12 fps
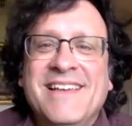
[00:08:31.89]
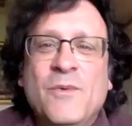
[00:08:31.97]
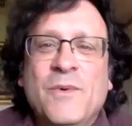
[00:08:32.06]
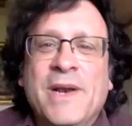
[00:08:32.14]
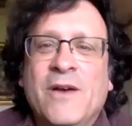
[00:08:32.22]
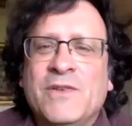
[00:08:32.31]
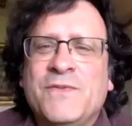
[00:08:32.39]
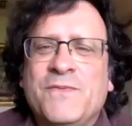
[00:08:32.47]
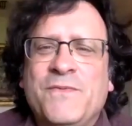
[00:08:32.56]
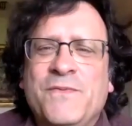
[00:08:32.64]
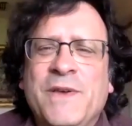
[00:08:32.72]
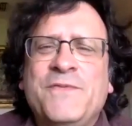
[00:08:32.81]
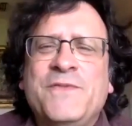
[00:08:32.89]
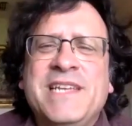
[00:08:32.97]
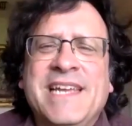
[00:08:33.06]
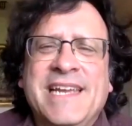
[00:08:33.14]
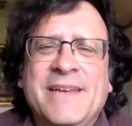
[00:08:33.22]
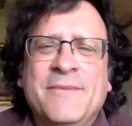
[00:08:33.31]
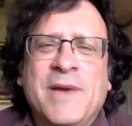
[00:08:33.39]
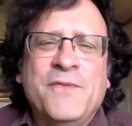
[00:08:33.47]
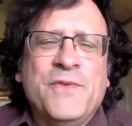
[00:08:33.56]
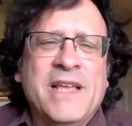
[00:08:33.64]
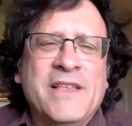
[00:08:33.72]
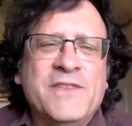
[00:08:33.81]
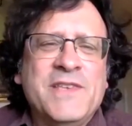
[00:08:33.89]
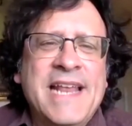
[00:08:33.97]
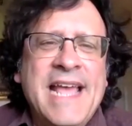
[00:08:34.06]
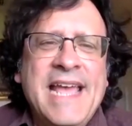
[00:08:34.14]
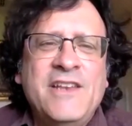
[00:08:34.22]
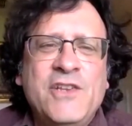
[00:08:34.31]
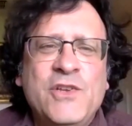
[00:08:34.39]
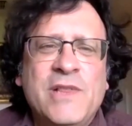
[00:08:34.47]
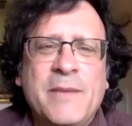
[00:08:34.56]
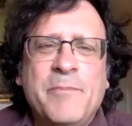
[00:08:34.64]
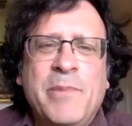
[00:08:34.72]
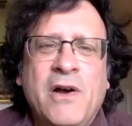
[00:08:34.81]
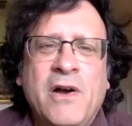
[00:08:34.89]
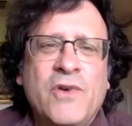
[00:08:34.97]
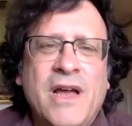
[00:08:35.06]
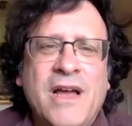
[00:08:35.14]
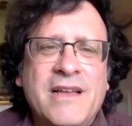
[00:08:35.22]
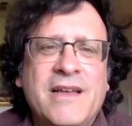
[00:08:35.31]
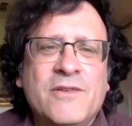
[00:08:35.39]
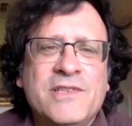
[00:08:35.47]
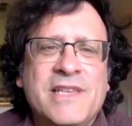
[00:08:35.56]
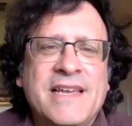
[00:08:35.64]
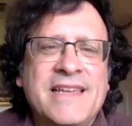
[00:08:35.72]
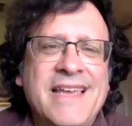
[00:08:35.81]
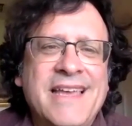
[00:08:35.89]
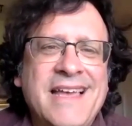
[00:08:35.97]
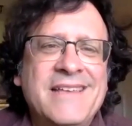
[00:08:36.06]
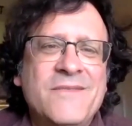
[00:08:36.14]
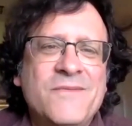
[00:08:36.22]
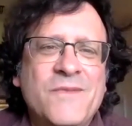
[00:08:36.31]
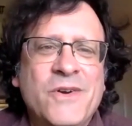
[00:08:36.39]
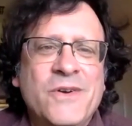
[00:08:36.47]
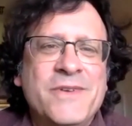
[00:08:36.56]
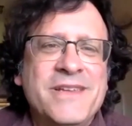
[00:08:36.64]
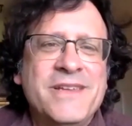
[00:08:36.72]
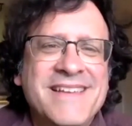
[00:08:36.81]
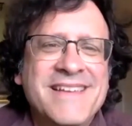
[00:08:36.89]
when I was 15, my friend said, "Hey, do you like punk rock?" I was like, "Yeah, I've heard of it."